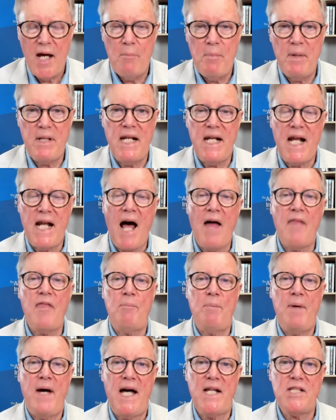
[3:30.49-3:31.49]
But in other
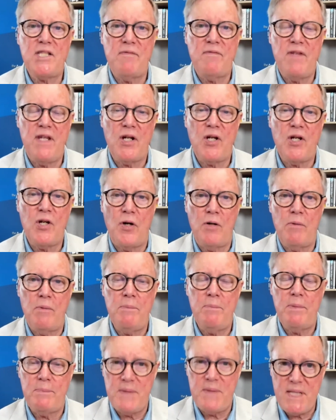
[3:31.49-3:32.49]
parts of the economy,
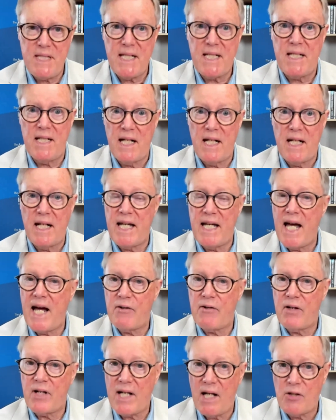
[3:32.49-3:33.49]
but particularly
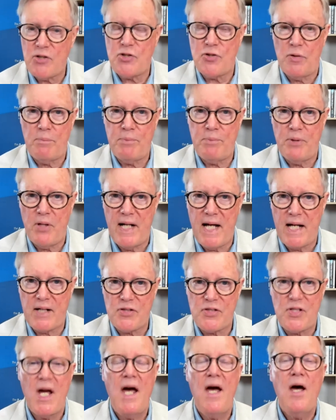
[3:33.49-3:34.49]
agricultural
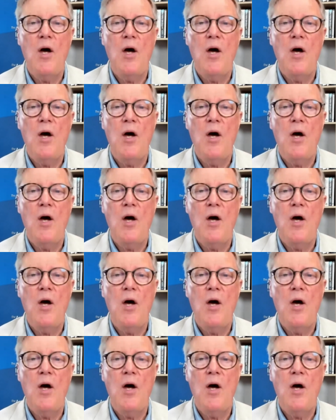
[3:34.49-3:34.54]
products,